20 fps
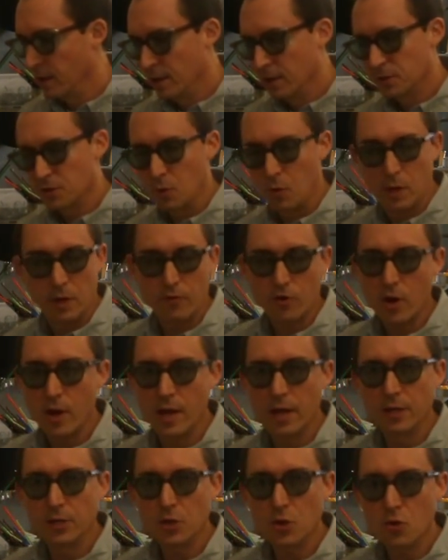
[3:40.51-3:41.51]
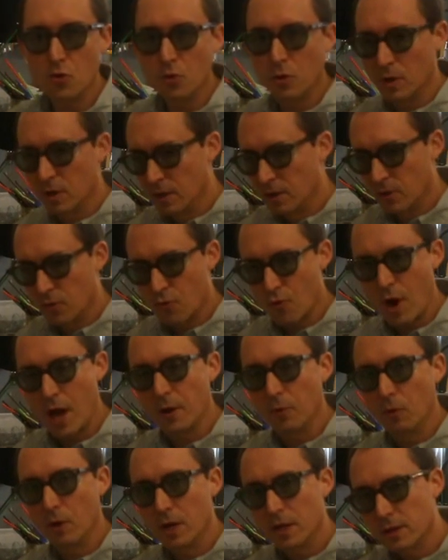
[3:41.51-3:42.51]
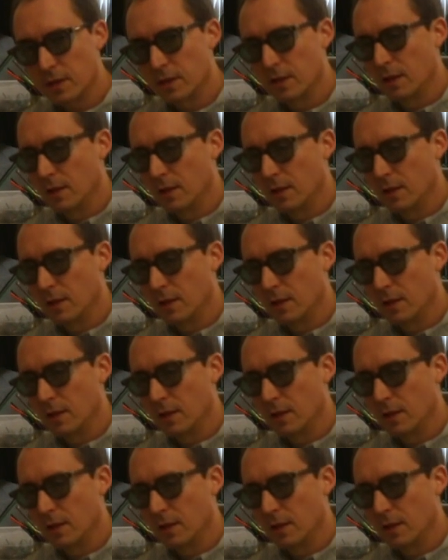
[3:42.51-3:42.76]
So whatever hand you write with,